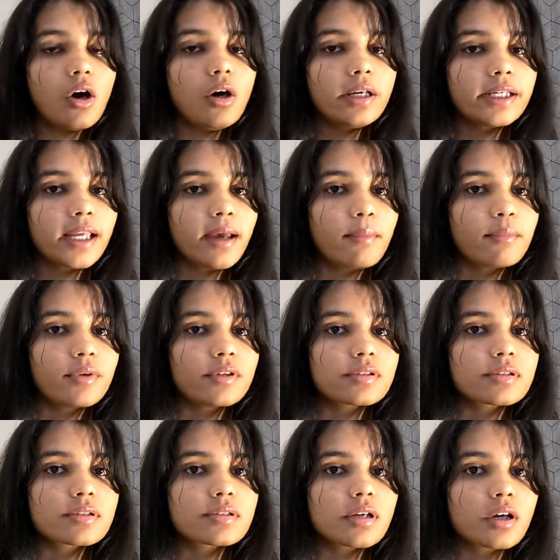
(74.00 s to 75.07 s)

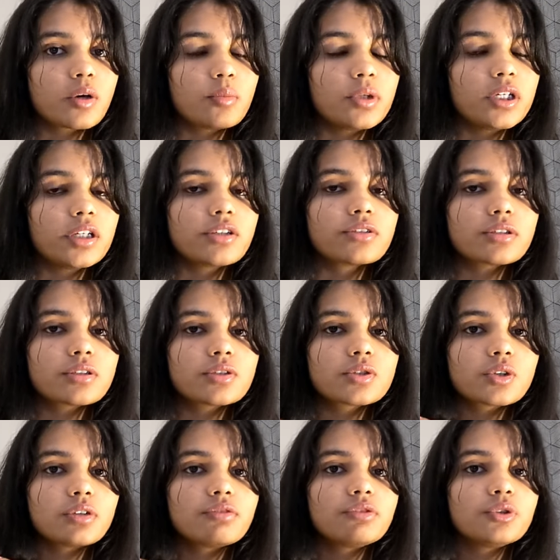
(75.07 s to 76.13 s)
on-campus accommodation.
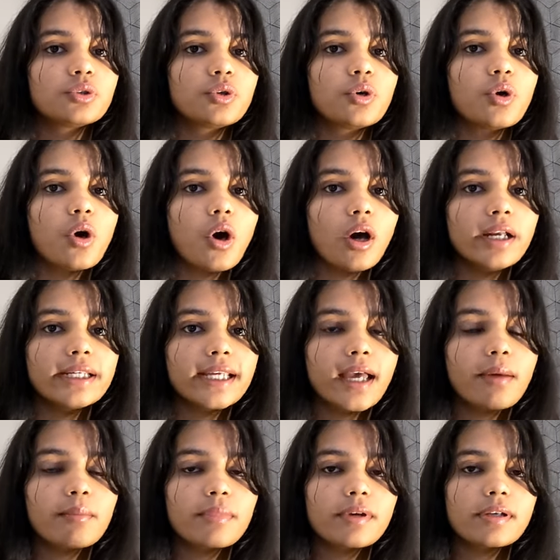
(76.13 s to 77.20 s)
So if you go on
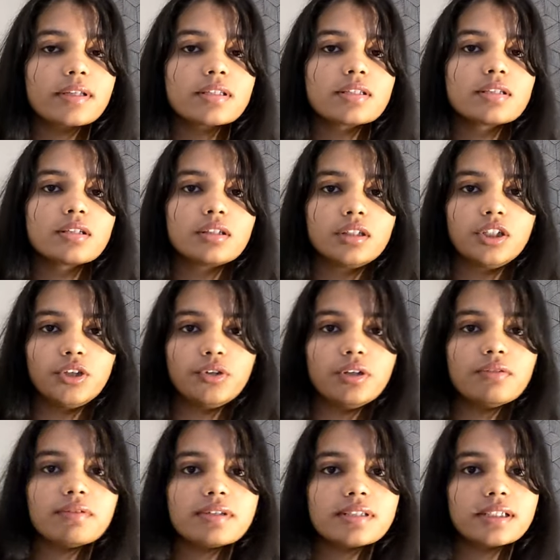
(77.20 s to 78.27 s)
campus, the
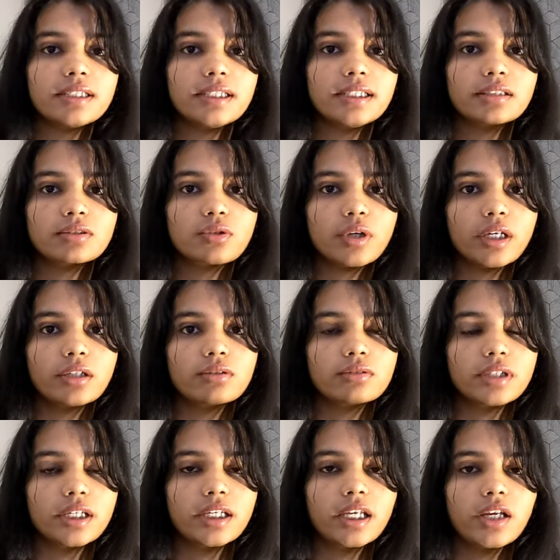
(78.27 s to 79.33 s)
university is going to
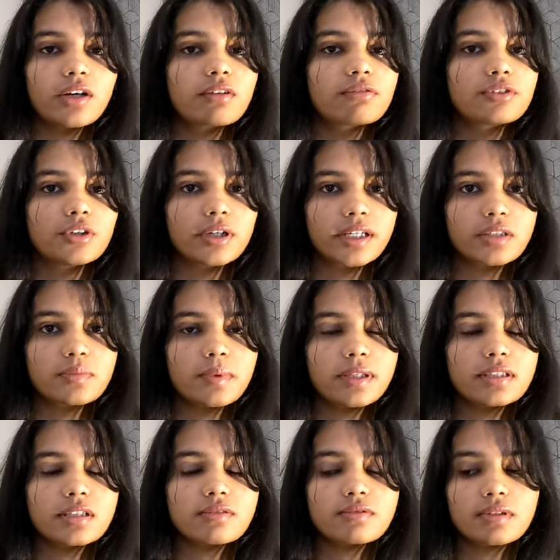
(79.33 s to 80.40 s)
take care of your
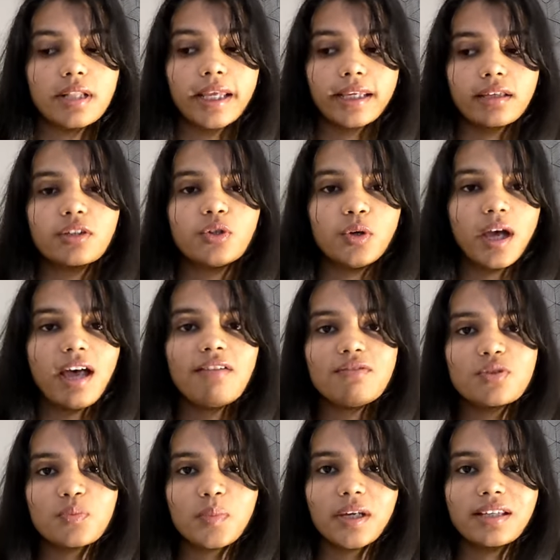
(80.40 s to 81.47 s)
expenses, like you have
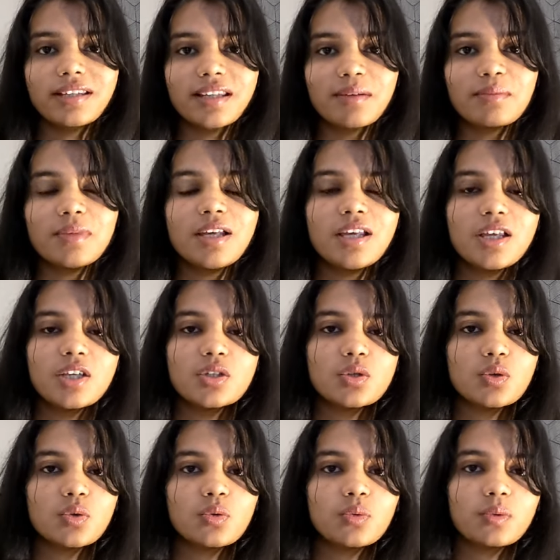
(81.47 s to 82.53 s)
to pay them
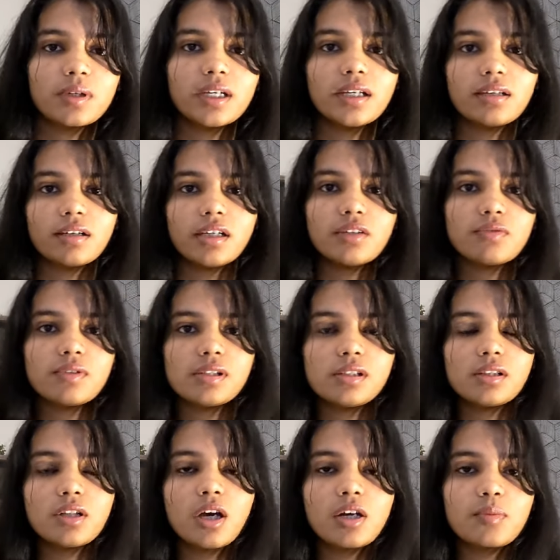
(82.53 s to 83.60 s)
so it
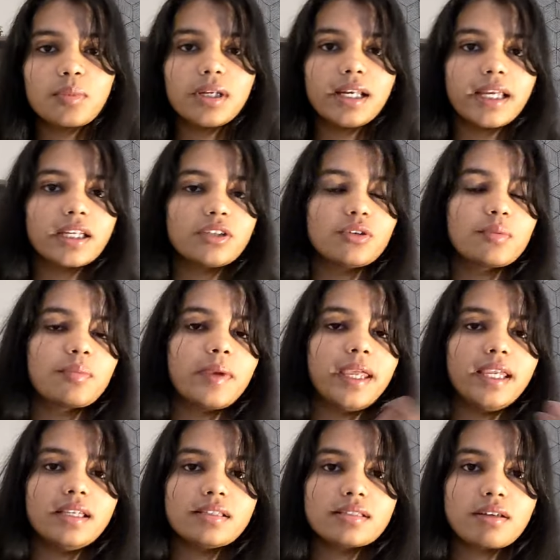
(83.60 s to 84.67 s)
will not be like you're
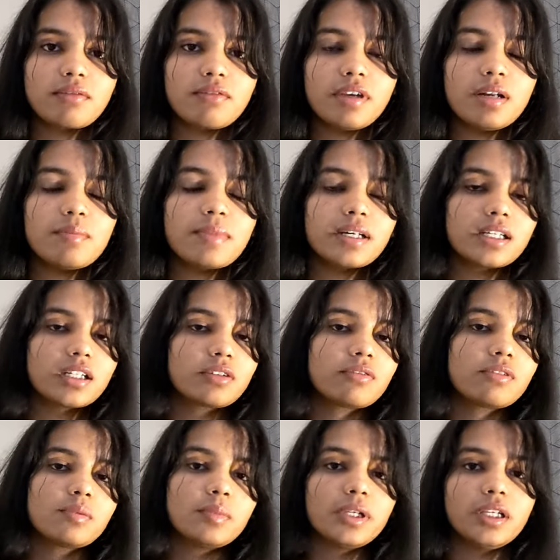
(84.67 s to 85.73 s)
paying somewhere but it
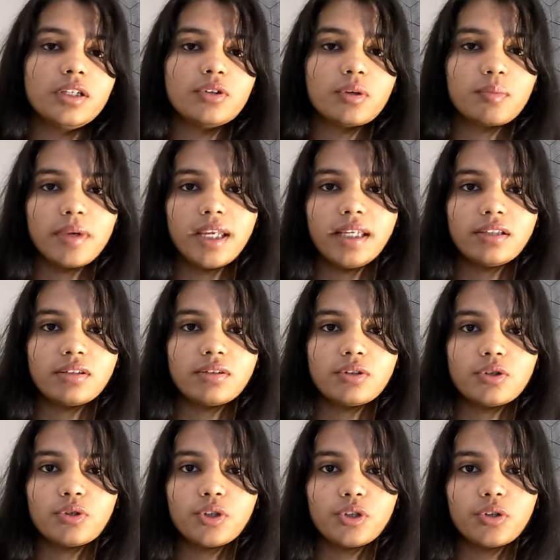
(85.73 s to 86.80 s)
will be you're paying
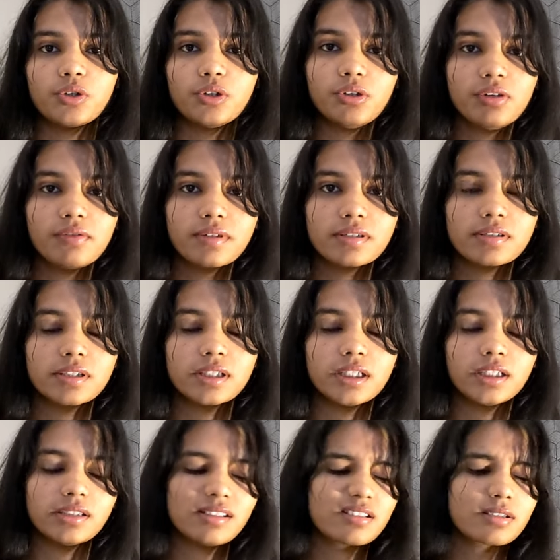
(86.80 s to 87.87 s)
to your
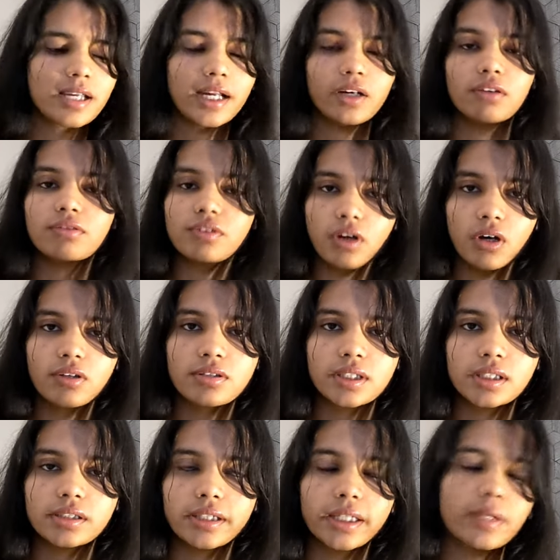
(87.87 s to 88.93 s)
university it's kind of
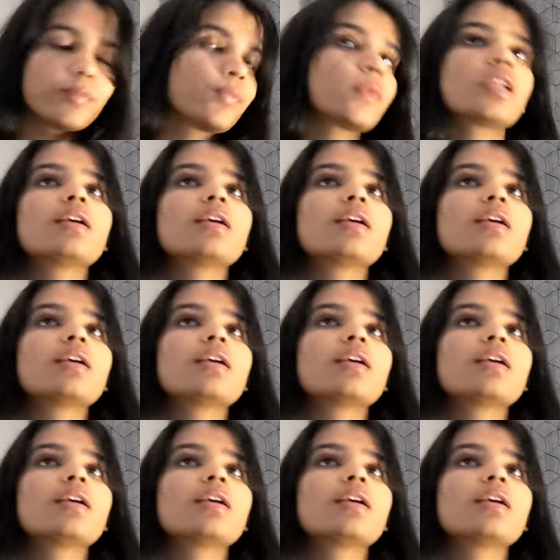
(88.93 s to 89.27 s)
hostel thing